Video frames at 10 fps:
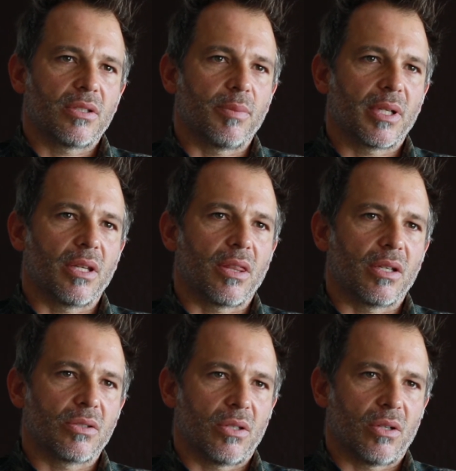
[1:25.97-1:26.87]
typically
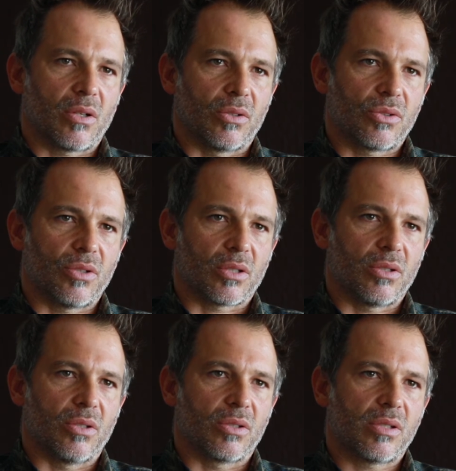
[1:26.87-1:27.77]
things that are
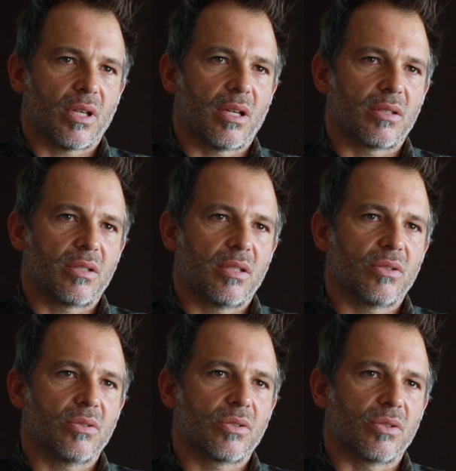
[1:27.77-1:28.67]
constructed on site,
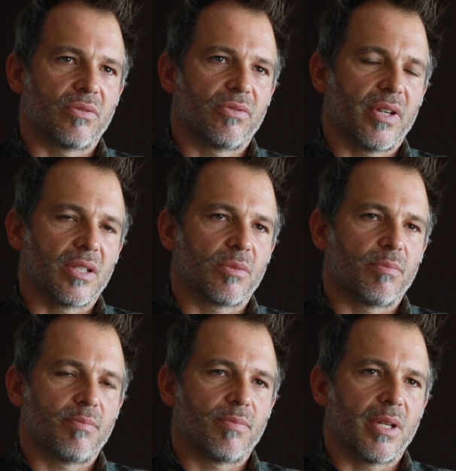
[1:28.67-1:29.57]
steel sort of
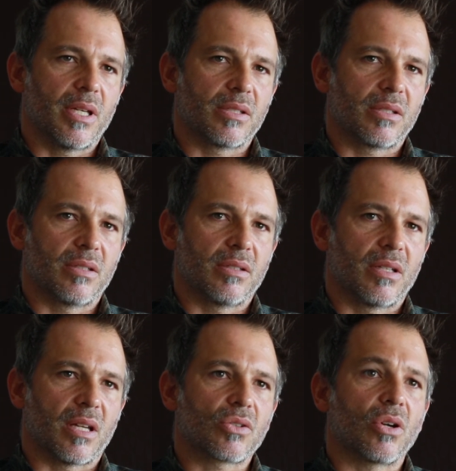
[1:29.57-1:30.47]
has a
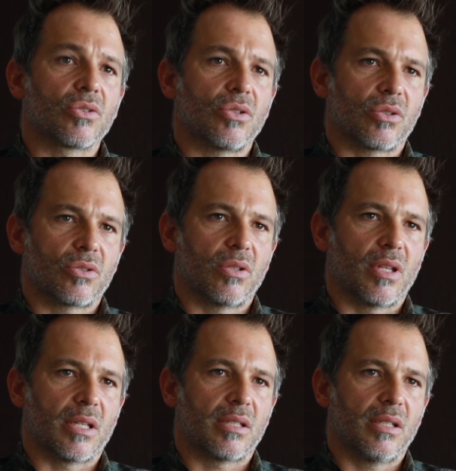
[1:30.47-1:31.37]
nice contrast to that,